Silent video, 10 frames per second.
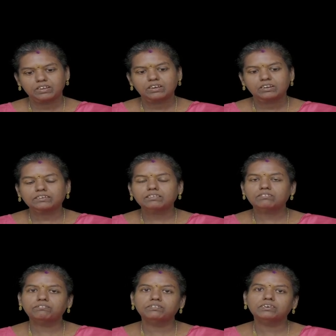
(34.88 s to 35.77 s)
Let
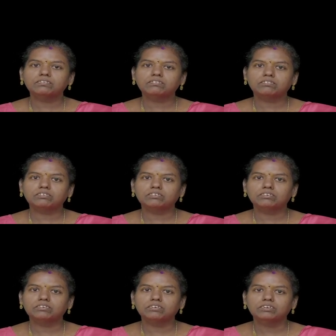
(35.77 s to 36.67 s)
us first
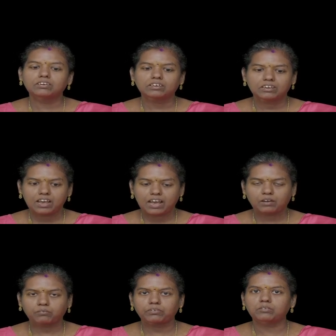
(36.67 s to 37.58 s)

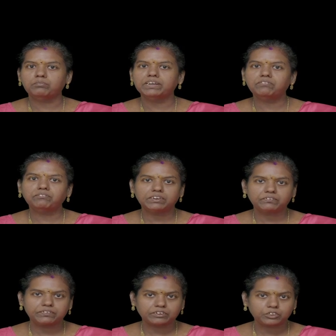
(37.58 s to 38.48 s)
have a brief
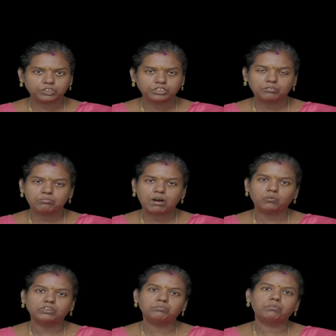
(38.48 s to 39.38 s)
introduction
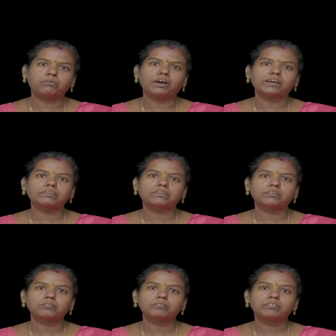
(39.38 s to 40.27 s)
about the poet
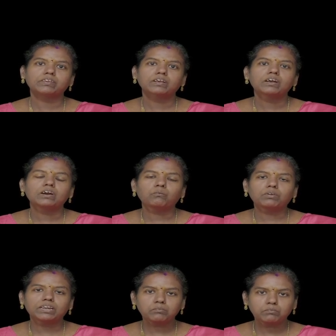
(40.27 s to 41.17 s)

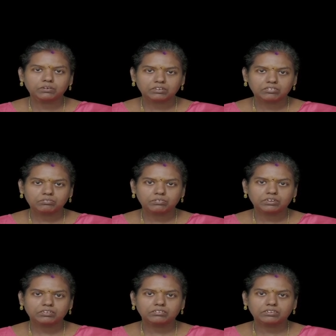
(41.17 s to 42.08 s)
William
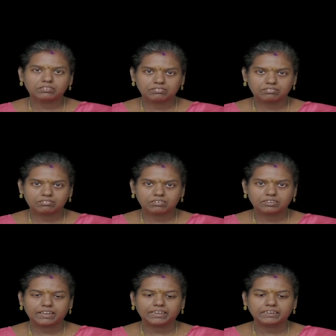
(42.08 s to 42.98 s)
Wordsworth is
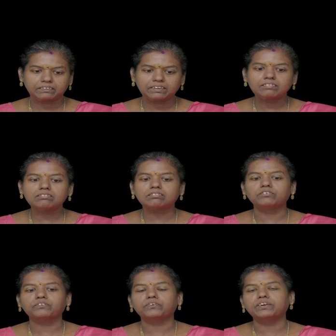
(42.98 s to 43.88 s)
a 19th
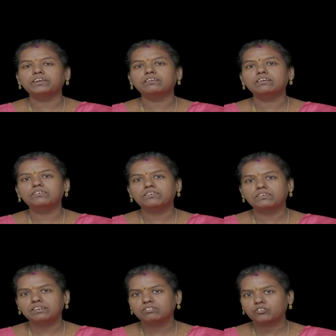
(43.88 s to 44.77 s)
century
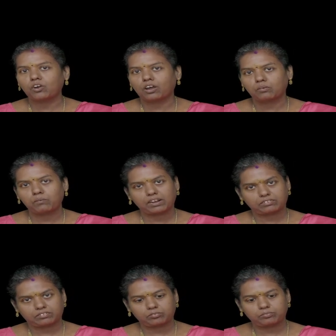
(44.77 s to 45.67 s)
literary stalwart.